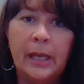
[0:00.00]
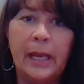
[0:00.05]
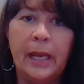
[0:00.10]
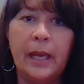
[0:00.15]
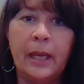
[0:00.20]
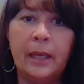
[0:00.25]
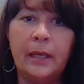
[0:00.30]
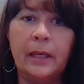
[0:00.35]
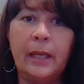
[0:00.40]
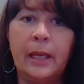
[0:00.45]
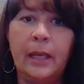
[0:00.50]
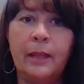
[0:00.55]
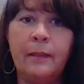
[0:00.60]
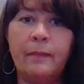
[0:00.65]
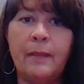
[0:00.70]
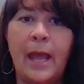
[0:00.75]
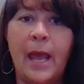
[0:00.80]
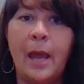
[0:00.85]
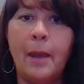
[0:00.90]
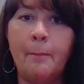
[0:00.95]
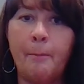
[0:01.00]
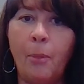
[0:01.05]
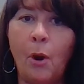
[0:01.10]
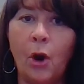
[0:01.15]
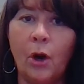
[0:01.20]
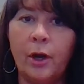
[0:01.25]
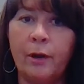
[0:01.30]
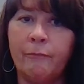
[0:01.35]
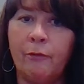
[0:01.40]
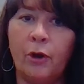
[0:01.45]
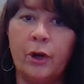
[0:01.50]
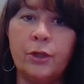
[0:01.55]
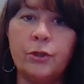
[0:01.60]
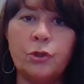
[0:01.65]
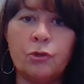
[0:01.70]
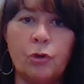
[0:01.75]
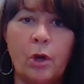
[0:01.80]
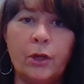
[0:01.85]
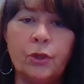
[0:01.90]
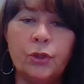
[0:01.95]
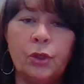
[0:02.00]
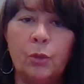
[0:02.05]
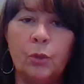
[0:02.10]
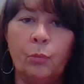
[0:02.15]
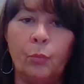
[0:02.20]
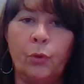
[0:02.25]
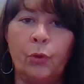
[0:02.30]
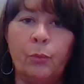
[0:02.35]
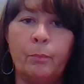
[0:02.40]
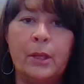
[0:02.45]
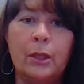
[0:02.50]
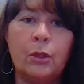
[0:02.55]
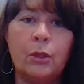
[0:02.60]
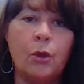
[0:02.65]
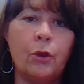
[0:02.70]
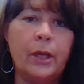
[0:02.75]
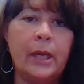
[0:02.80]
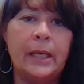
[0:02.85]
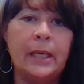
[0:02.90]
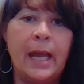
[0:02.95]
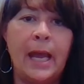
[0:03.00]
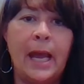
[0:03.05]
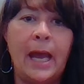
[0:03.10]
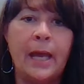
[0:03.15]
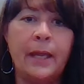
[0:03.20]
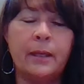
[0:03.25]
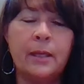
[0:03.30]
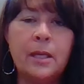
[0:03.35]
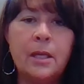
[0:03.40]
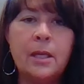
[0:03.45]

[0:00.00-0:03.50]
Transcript: And in that part of our instruction, we'll be looking at